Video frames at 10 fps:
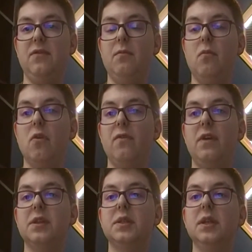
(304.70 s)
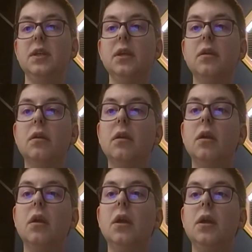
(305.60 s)
even more fascinating,
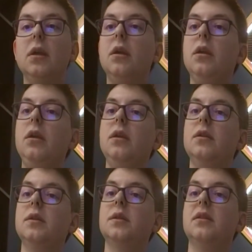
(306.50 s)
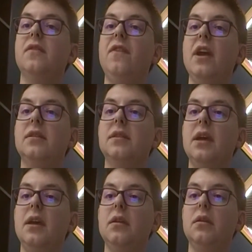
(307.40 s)
is the fact
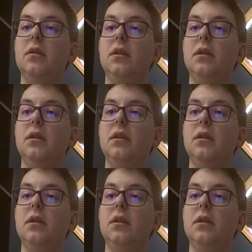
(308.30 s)
that